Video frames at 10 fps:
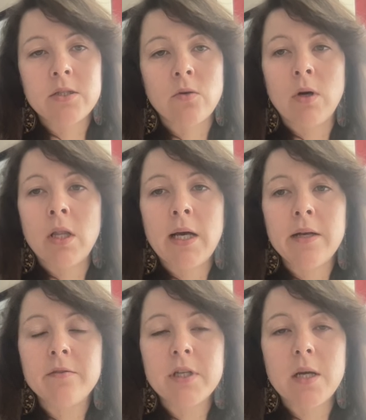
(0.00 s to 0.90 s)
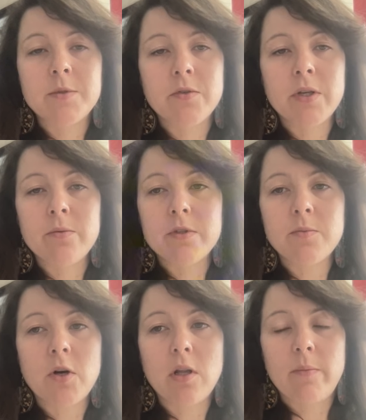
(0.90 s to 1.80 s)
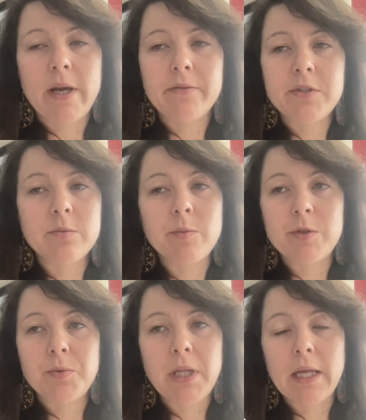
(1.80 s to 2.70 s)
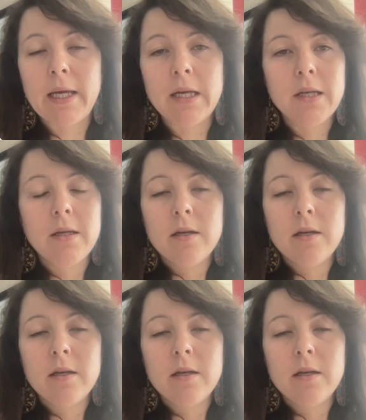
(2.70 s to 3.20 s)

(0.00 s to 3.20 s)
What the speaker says: So a lot of times already with small amounts, somewhere between like